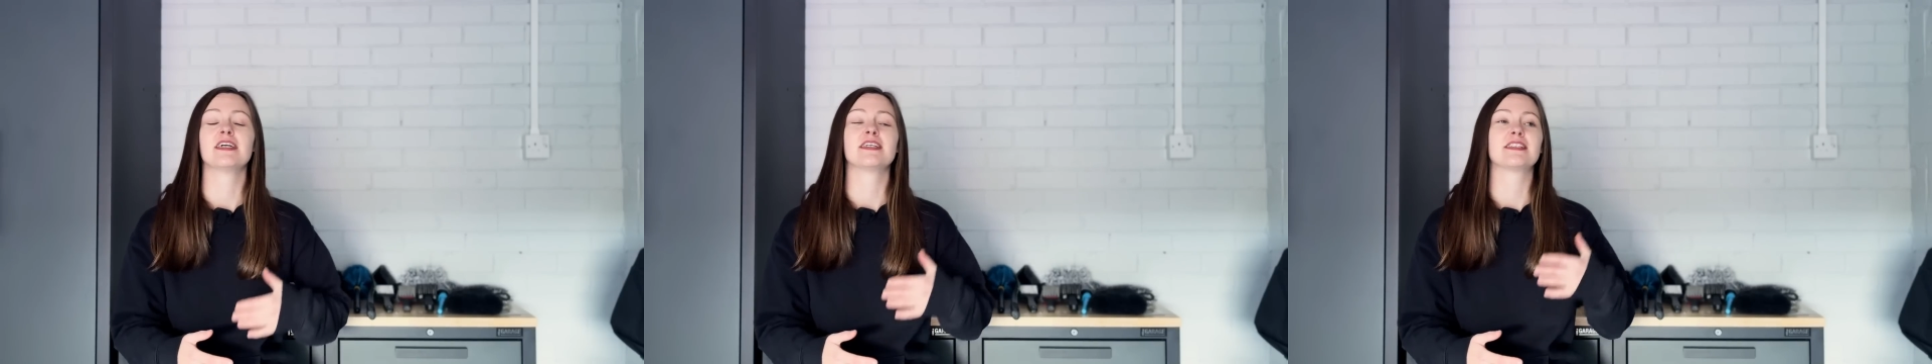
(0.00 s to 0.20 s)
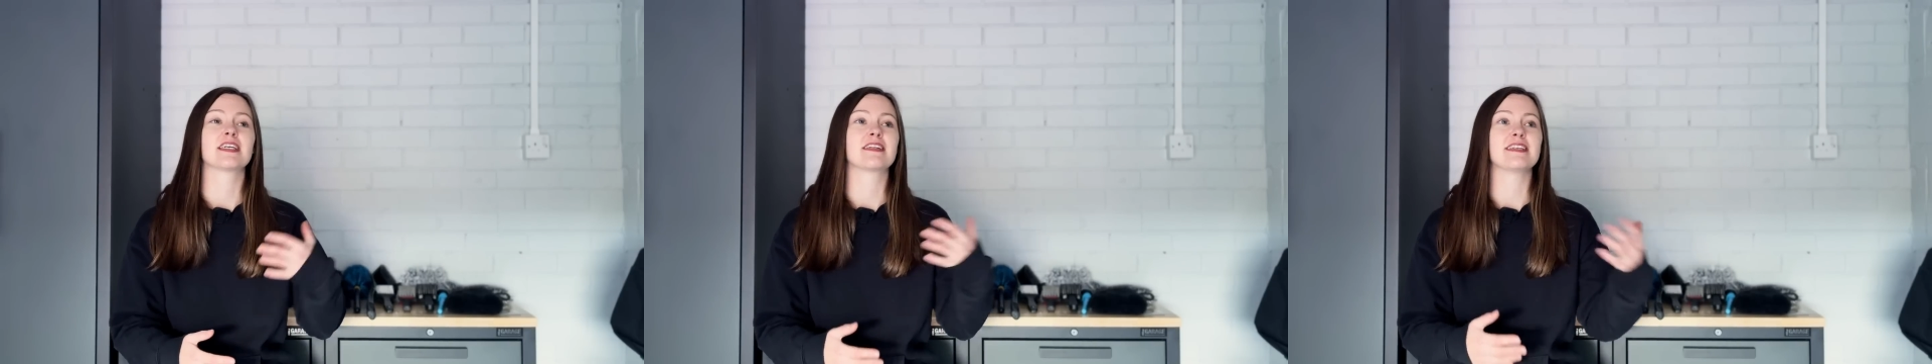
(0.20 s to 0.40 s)

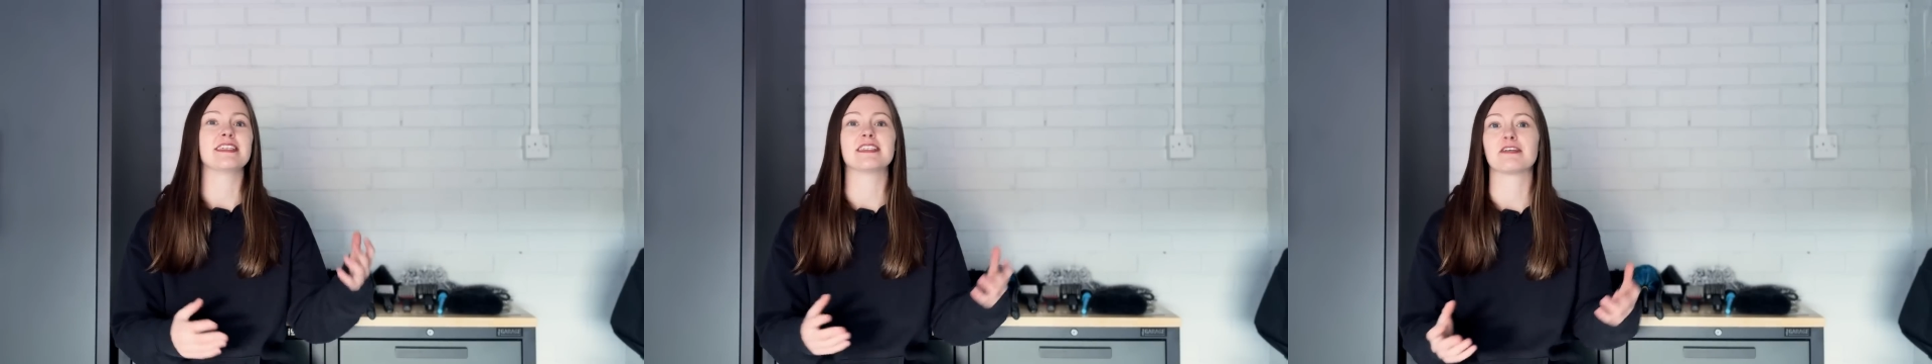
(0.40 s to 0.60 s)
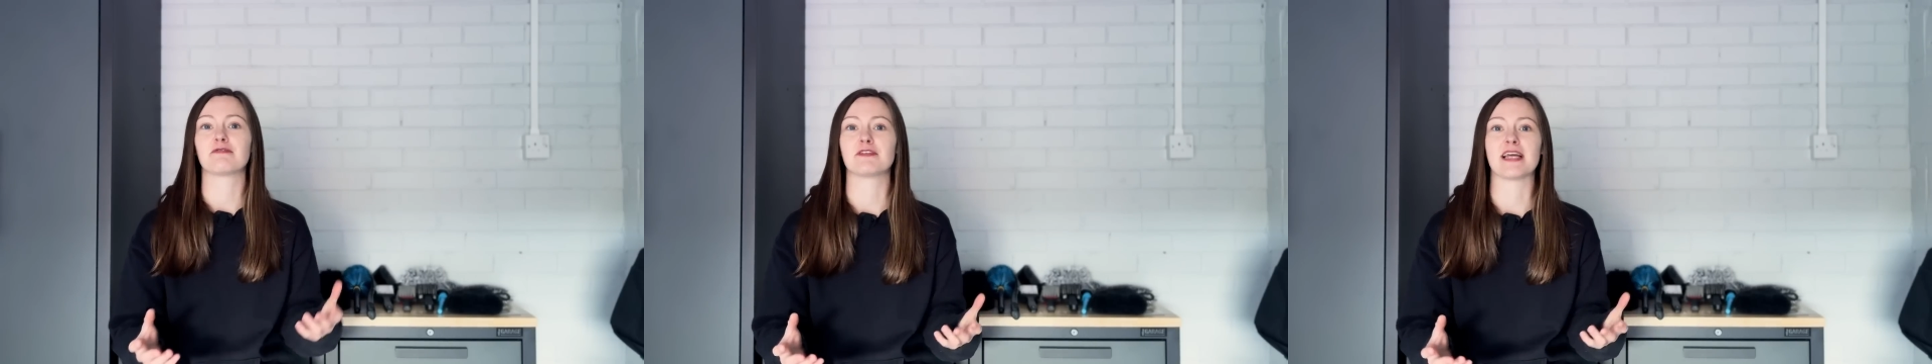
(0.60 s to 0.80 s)
to clean
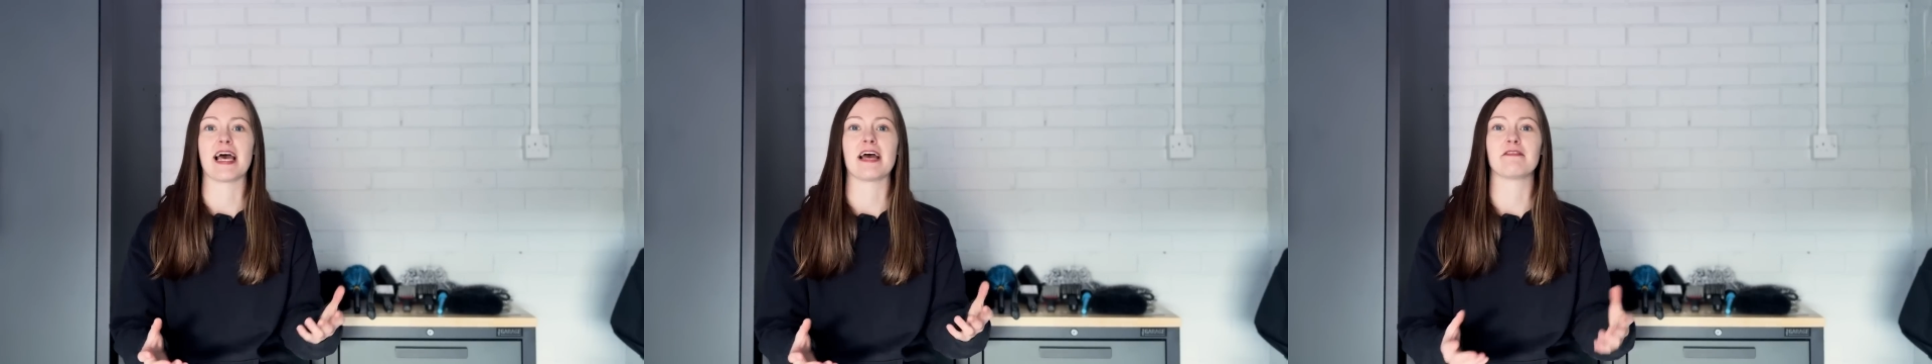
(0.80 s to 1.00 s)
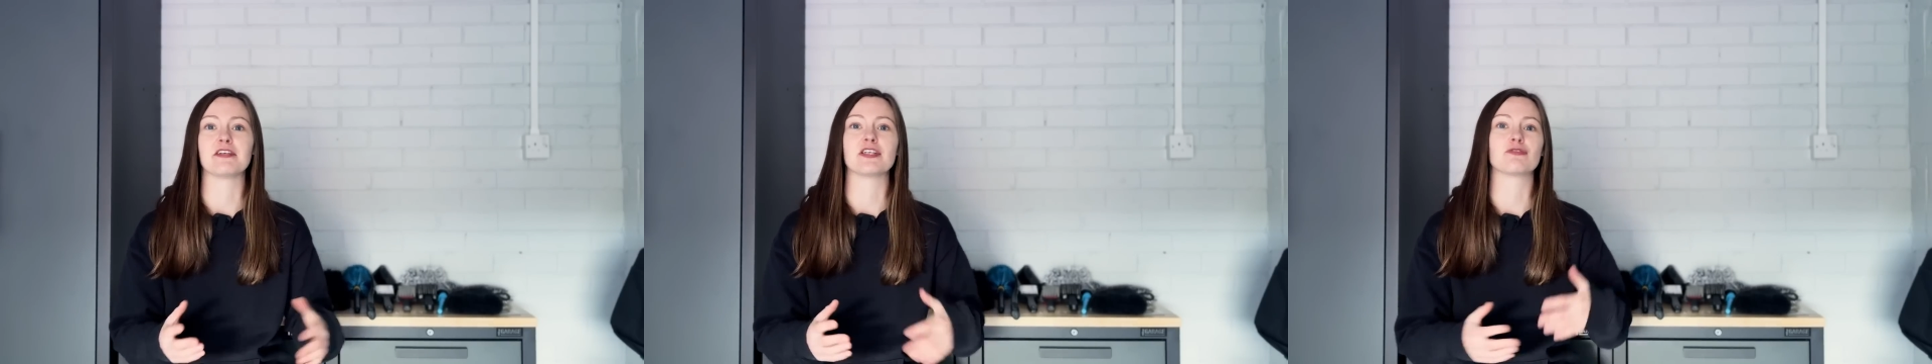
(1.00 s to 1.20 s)
different
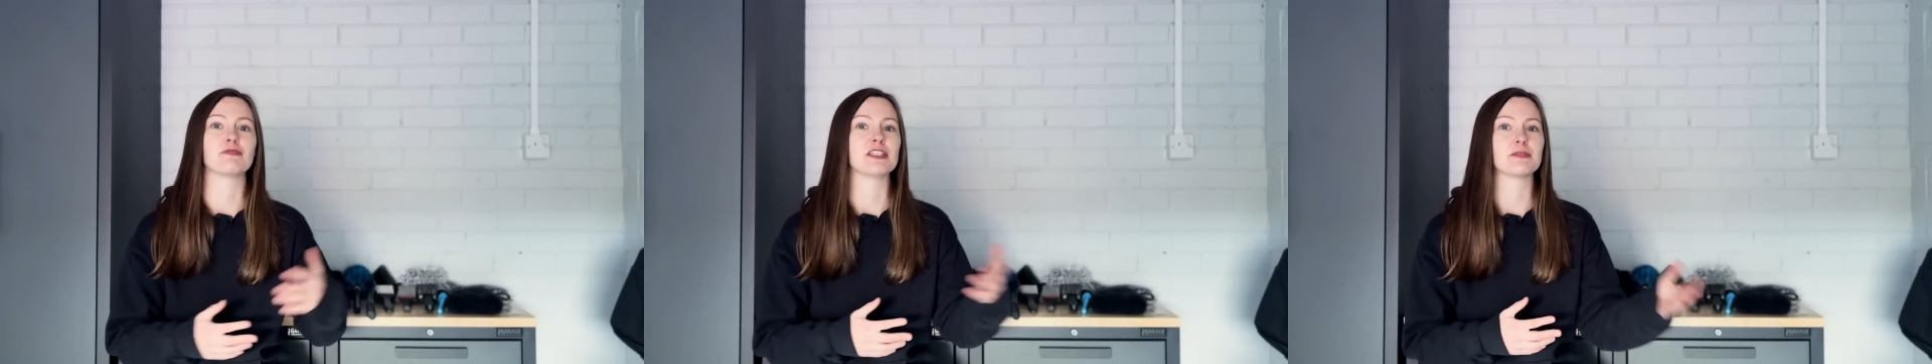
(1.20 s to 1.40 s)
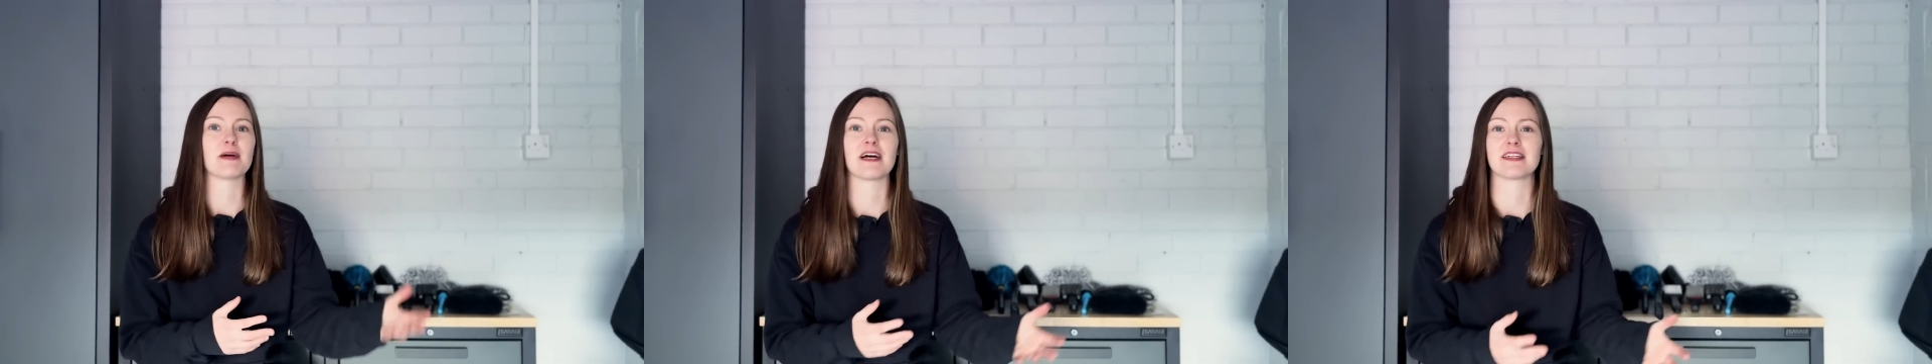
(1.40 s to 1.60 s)
areas,
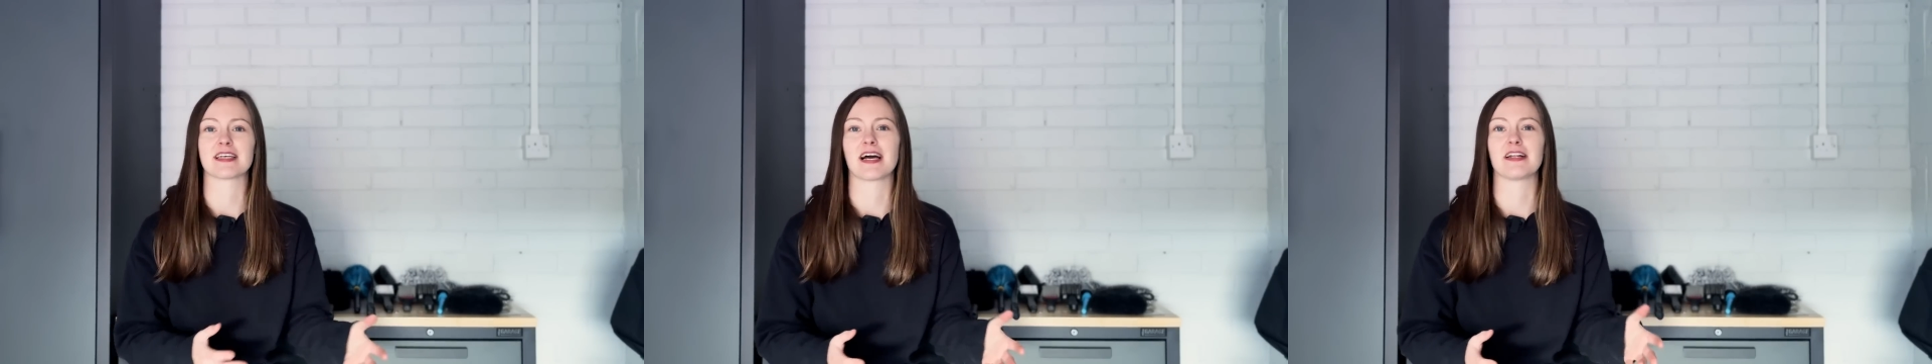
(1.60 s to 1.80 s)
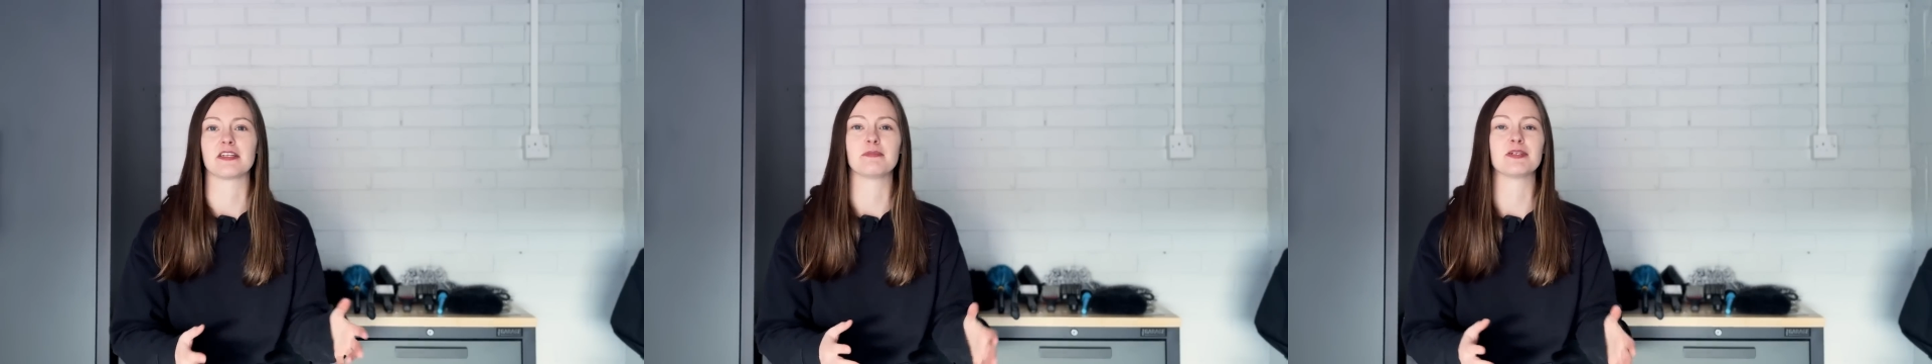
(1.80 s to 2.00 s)
reach behind the
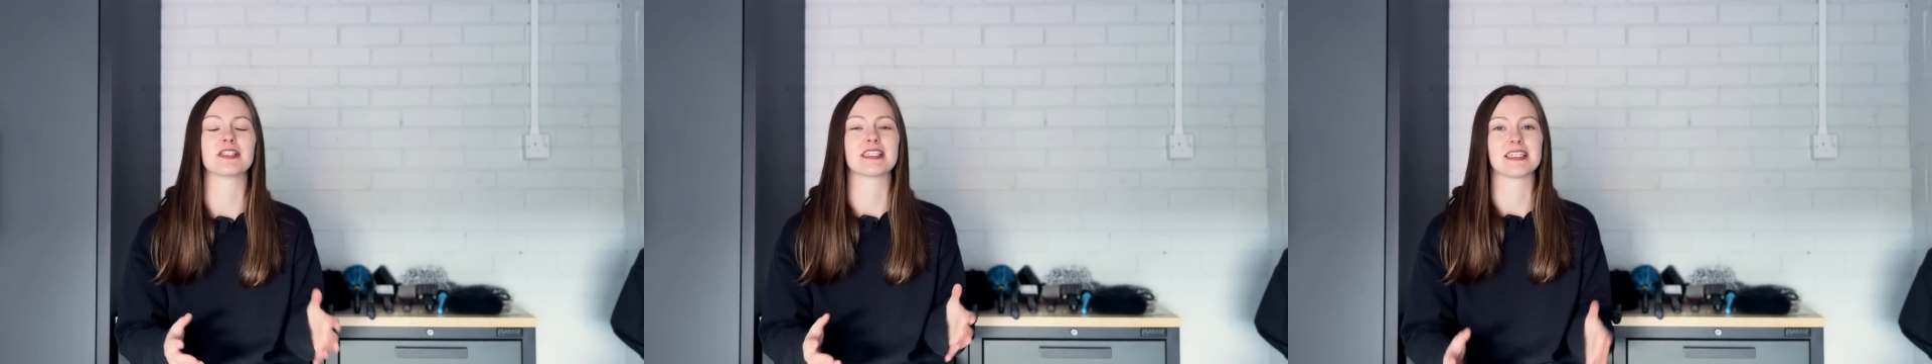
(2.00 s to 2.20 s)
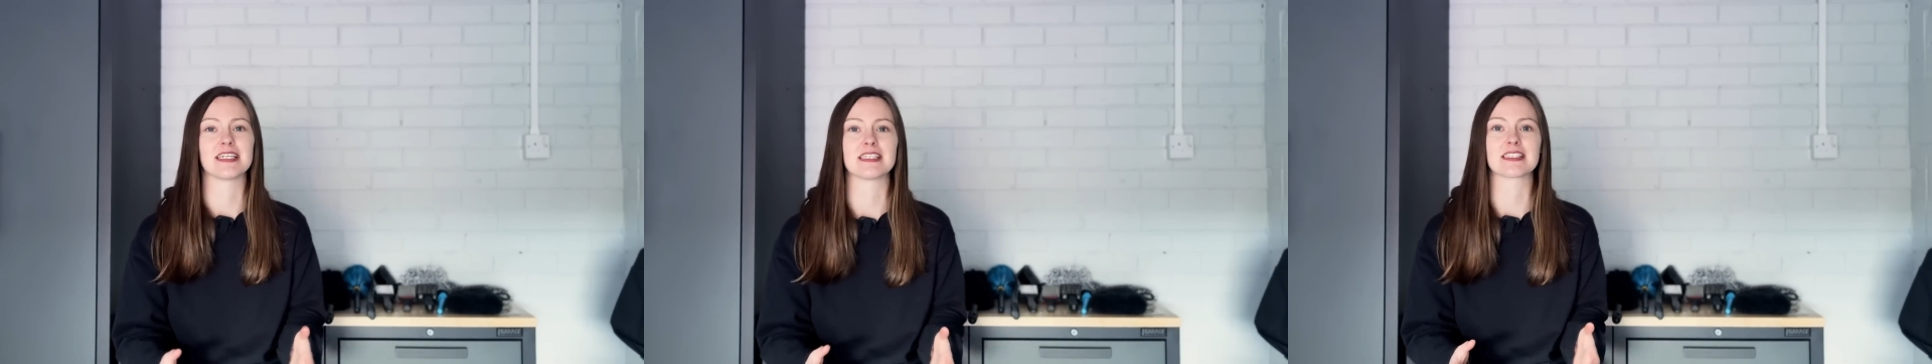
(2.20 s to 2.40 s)
calipers
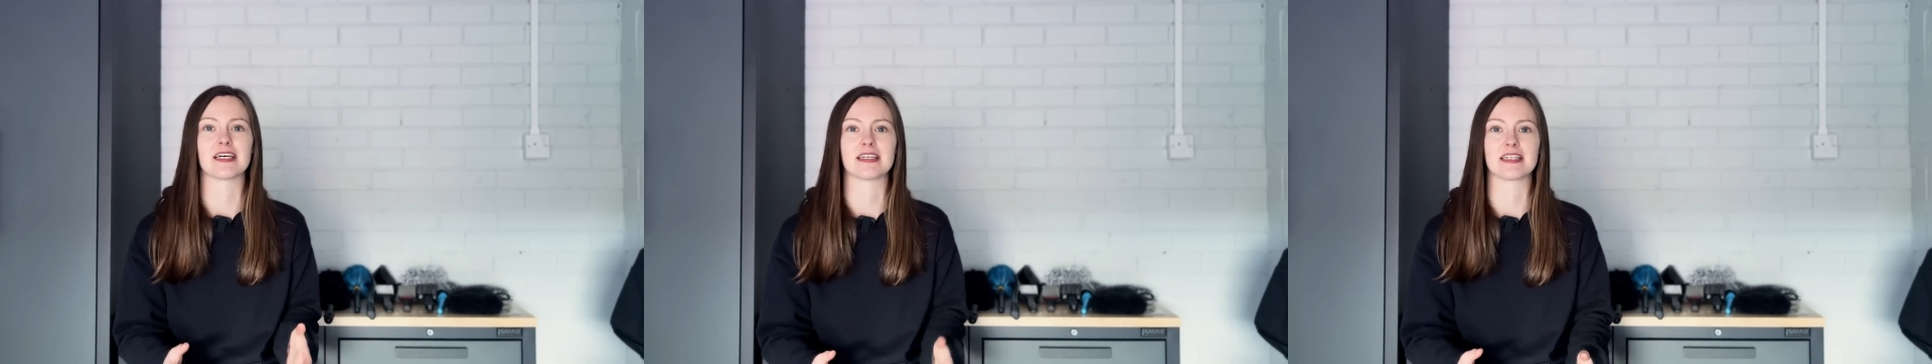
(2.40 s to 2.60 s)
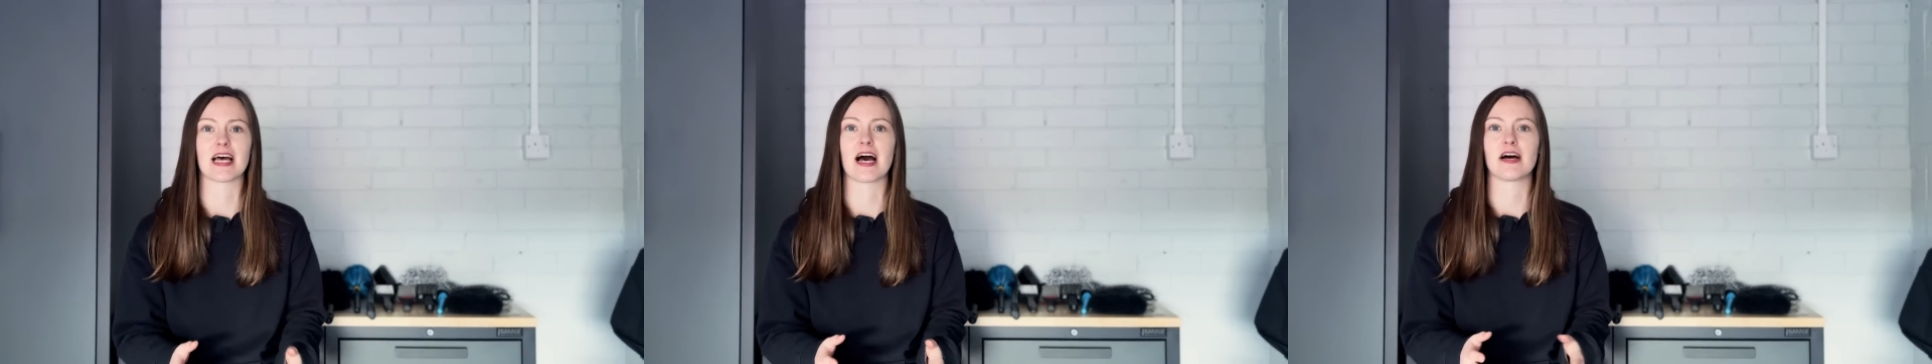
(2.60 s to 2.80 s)
and things
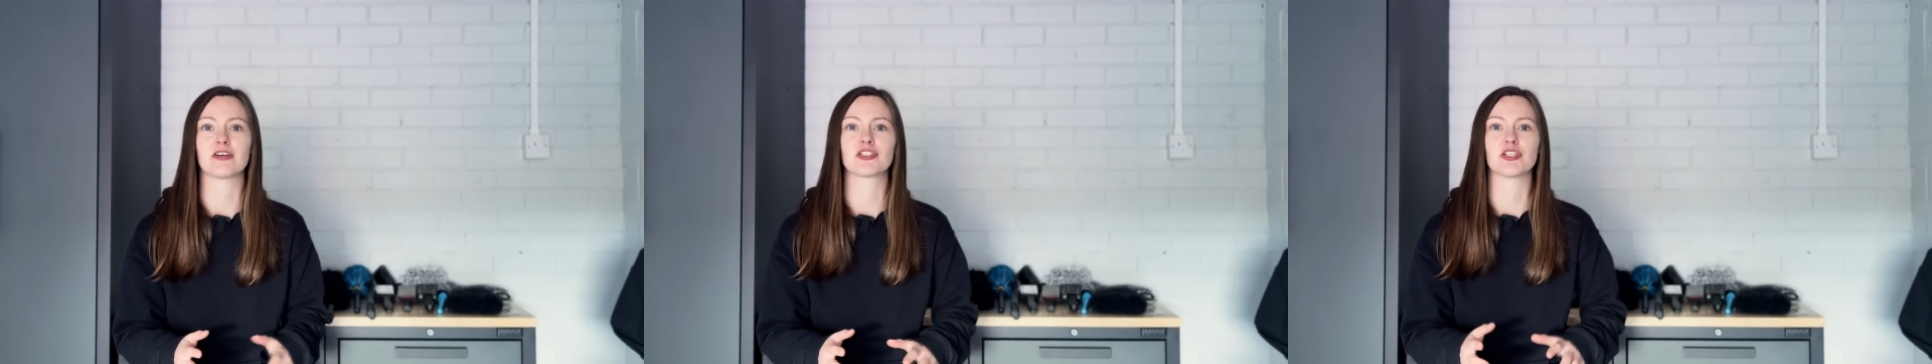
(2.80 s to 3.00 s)
like that.